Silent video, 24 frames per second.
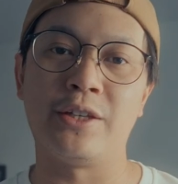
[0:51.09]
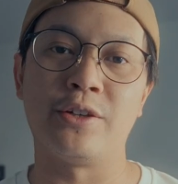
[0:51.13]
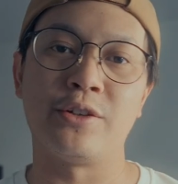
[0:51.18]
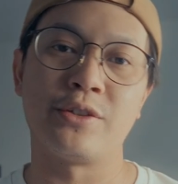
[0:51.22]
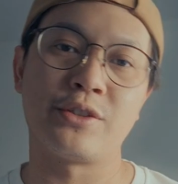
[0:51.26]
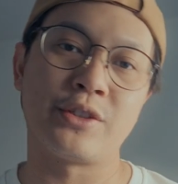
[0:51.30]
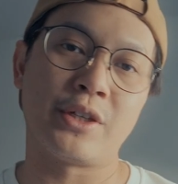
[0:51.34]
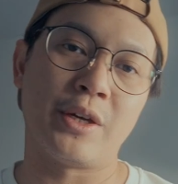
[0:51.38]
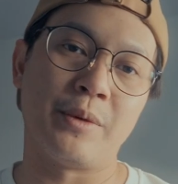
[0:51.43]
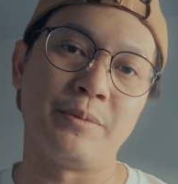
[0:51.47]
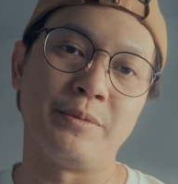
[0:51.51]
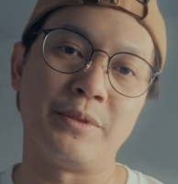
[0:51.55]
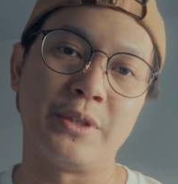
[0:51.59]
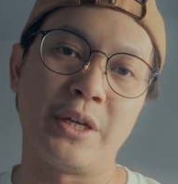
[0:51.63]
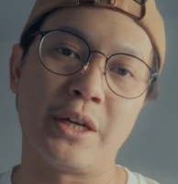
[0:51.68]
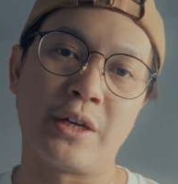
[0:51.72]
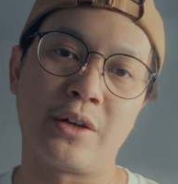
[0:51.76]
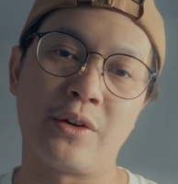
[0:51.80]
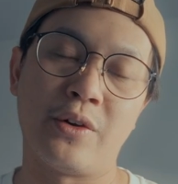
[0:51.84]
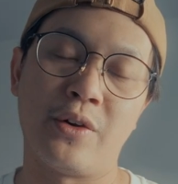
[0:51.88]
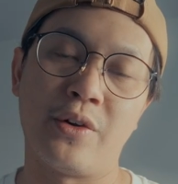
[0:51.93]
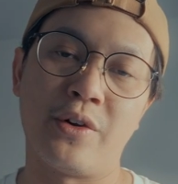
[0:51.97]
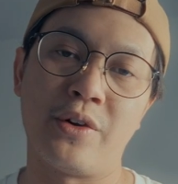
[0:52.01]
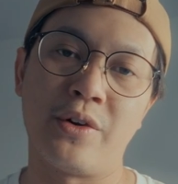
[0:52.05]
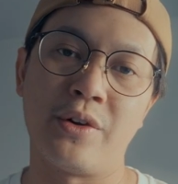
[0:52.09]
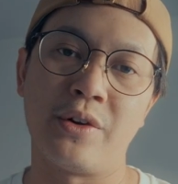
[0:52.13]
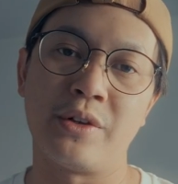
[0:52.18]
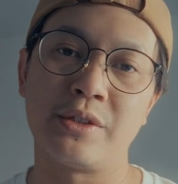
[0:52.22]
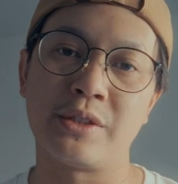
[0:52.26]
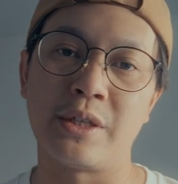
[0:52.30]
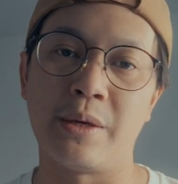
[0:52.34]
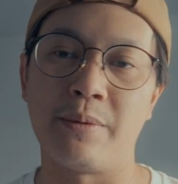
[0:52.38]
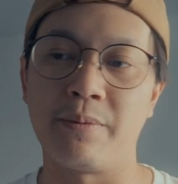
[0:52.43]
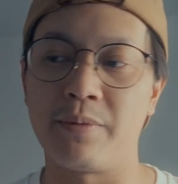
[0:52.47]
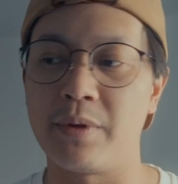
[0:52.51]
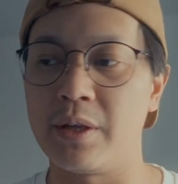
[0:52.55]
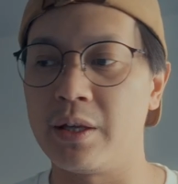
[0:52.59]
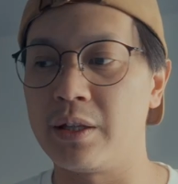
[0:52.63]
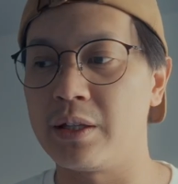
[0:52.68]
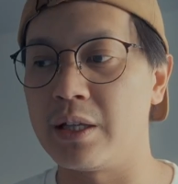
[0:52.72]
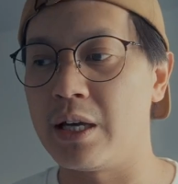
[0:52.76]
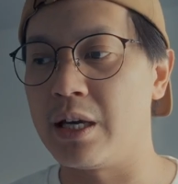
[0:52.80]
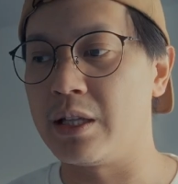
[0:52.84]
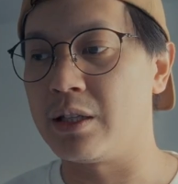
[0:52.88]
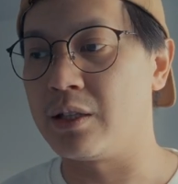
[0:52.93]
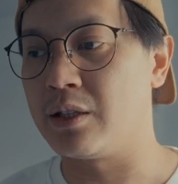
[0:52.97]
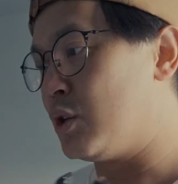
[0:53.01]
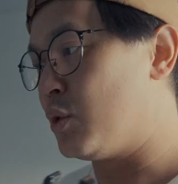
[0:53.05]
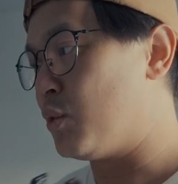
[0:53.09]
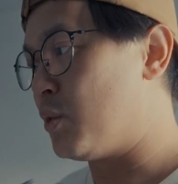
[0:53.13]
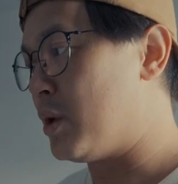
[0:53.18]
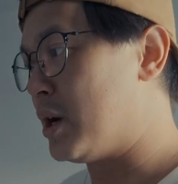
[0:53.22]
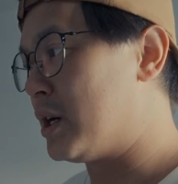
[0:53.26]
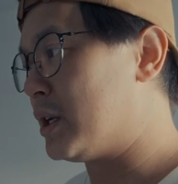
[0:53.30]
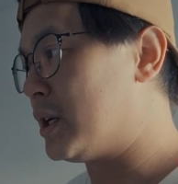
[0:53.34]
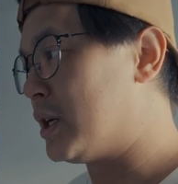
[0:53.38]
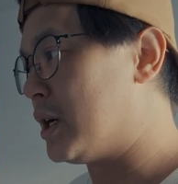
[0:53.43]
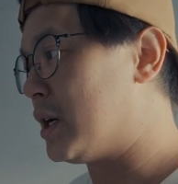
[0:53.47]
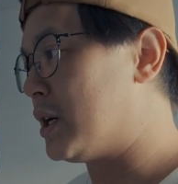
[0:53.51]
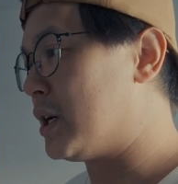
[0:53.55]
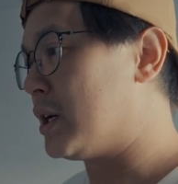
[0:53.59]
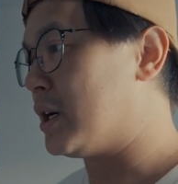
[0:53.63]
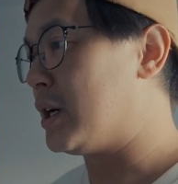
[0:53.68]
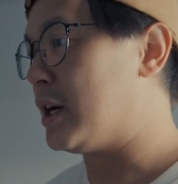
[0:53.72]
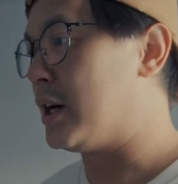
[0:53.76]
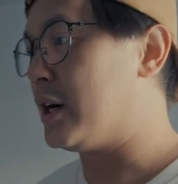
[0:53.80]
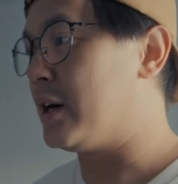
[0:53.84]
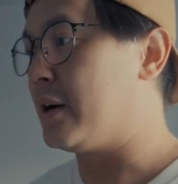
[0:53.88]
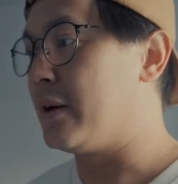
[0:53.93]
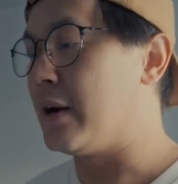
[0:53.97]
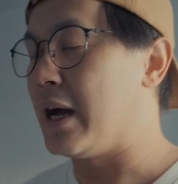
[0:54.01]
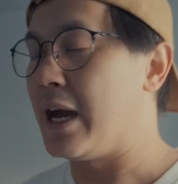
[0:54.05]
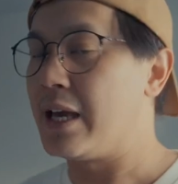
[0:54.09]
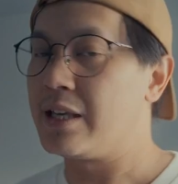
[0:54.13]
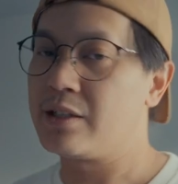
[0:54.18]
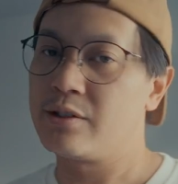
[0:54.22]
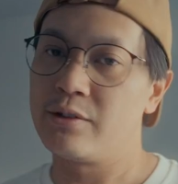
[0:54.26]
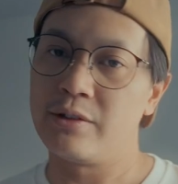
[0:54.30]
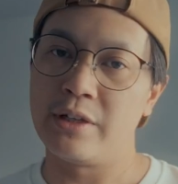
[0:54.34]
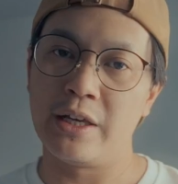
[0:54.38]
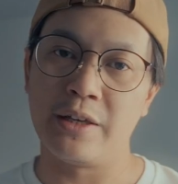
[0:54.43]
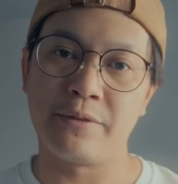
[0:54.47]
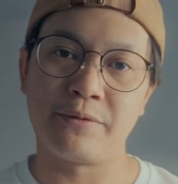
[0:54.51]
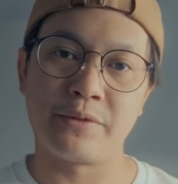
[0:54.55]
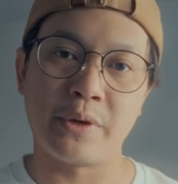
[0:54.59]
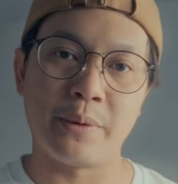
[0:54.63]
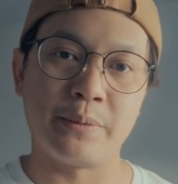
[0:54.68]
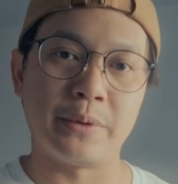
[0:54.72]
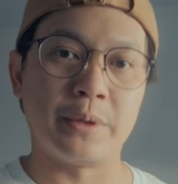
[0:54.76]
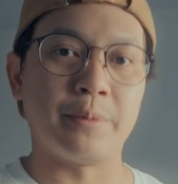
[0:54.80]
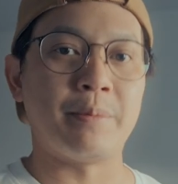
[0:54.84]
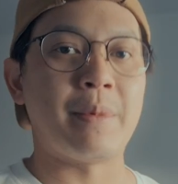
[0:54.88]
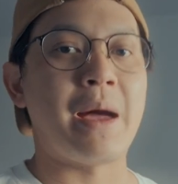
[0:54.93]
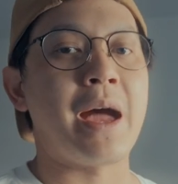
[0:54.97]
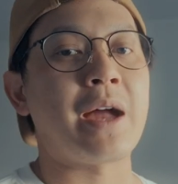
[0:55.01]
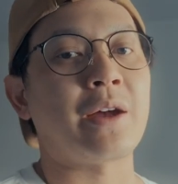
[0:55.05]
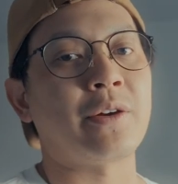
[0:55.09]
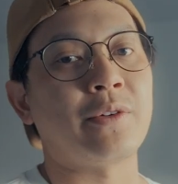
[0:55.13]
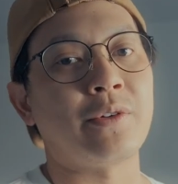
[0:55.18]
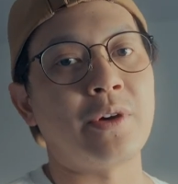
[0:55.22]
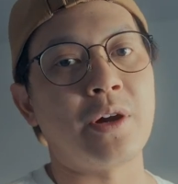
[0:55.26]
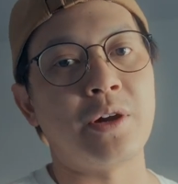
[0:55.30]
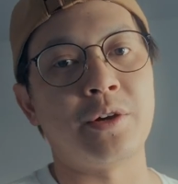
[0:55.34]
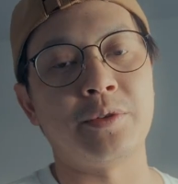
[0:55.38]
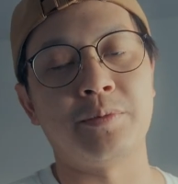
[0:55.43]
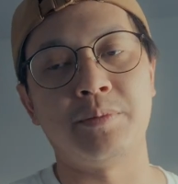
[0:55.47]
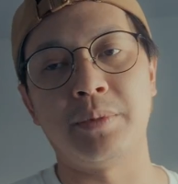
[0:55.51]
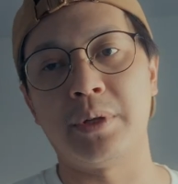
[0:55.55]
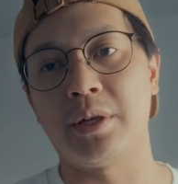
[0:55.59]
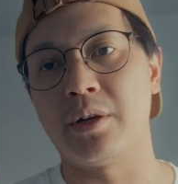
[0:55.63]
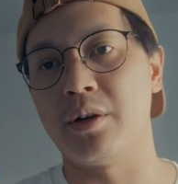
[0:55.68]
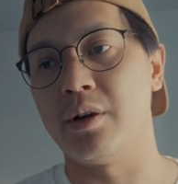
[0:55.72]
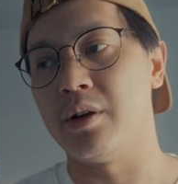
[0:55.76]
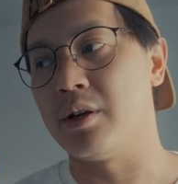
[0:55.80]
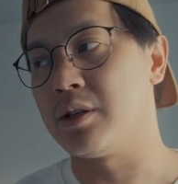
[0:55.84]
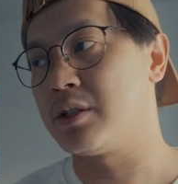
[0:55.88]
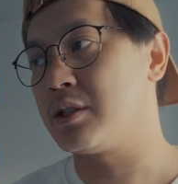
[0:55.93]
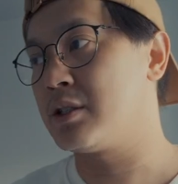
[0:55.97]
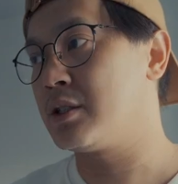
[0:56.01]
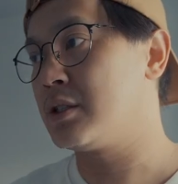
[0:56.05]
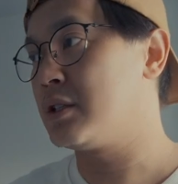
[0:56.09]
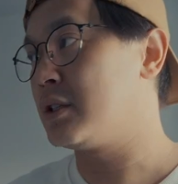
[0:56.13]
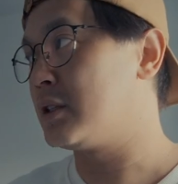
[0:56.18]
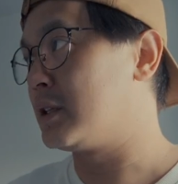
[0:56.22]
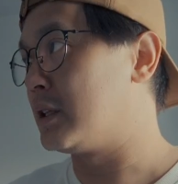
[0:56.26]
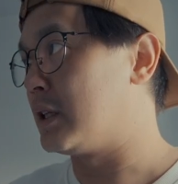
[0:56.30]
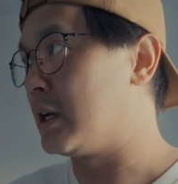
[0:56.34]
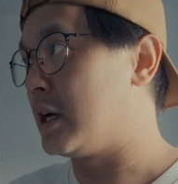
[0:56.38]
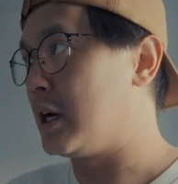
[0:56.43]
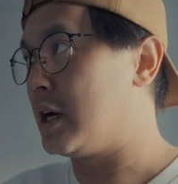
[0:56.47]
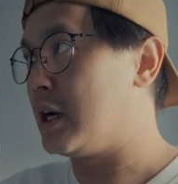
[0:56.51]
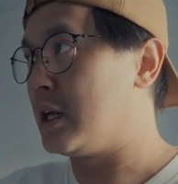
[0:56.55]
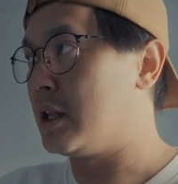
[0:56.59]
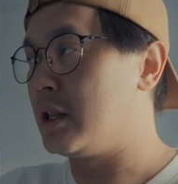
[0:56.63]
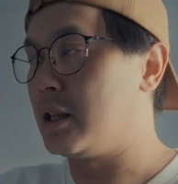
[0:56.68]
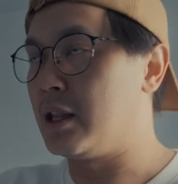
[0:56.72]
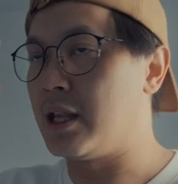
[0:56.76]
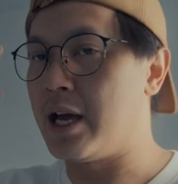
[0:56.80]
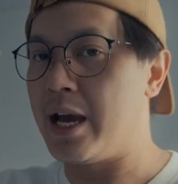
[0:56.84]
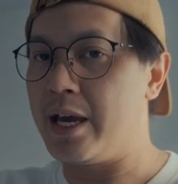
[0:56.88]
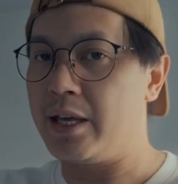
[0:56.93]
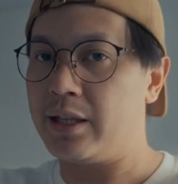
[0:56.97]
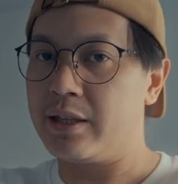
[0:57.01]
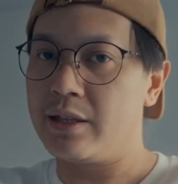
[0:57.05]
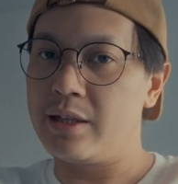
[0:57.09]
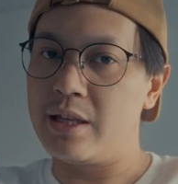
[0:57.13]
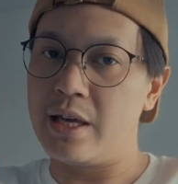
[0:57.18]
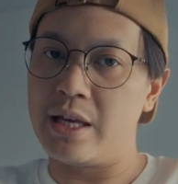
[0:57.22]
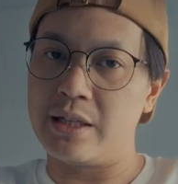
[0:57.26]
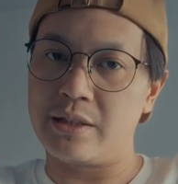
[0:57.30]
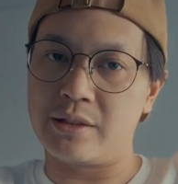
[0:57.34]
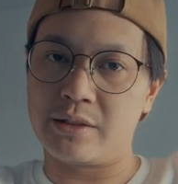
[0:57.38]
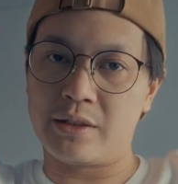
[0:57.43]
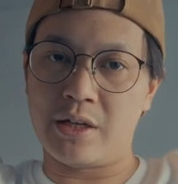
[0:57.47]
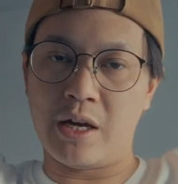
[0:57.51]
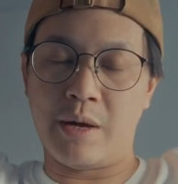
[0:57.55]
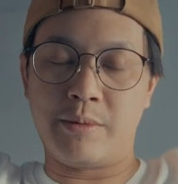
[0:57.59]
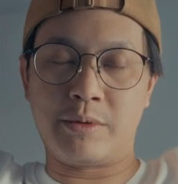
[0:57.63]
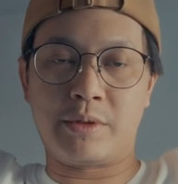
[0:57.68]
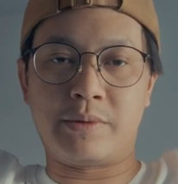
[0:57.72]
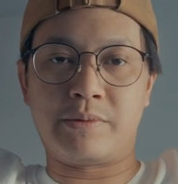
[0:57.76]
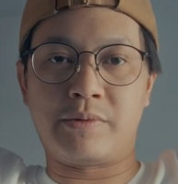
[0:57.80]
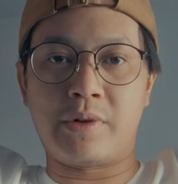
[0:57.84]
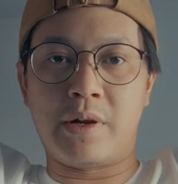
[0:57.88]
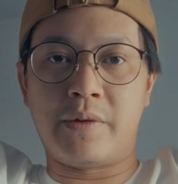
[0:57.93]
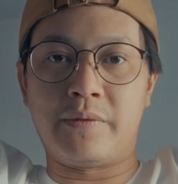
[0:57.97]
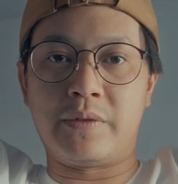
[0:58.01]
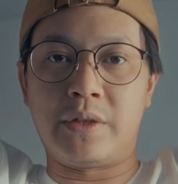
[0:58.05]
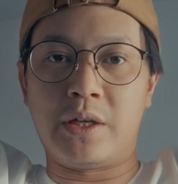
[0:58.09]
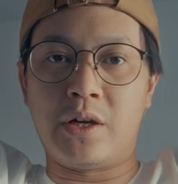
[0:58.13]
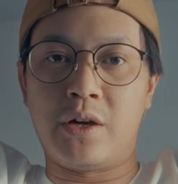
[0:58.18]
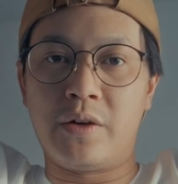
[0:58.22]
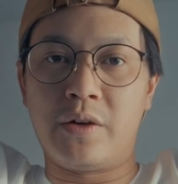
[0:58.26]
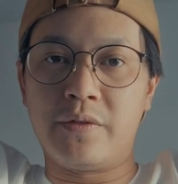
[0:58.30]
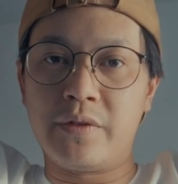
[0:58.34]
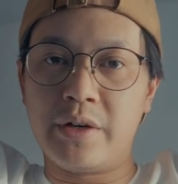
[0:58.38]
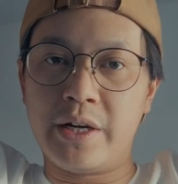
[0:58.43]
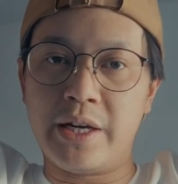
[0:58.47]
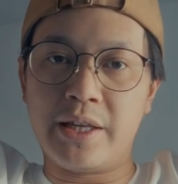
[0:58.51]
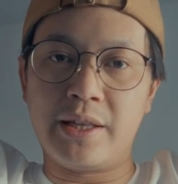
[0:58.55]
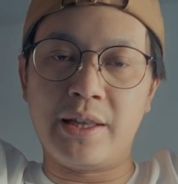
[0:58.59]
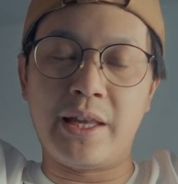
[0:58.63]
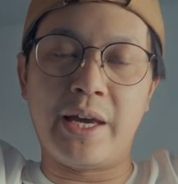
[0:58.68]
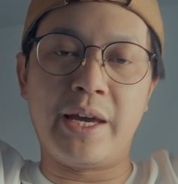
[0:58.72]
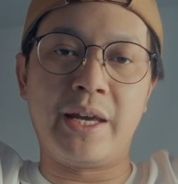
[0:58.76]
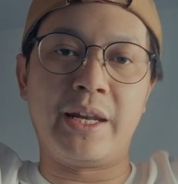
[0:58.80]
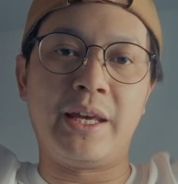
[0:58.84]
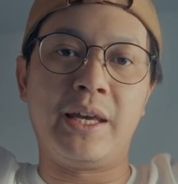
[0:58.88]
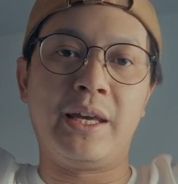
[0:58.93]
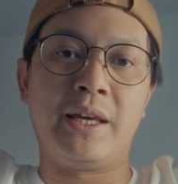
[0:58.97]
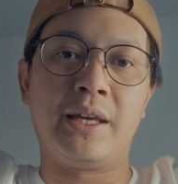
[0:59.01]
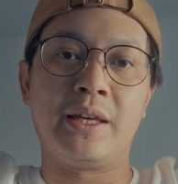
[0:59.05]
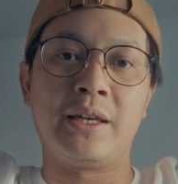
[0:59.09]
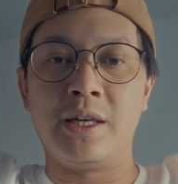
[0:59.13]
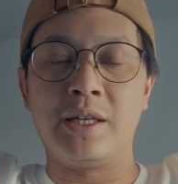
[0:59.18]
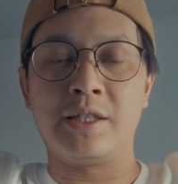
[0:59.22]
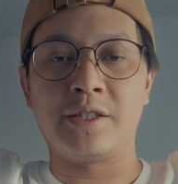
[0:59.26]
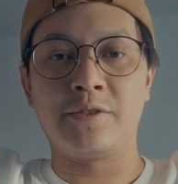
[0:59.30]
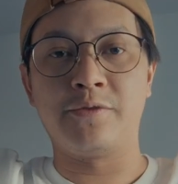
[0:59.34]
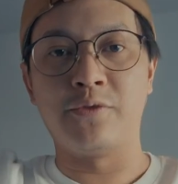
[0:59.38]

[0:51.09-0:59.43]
your subject or something that you want to isolate from the background, because the light that comes from the overhead lighting is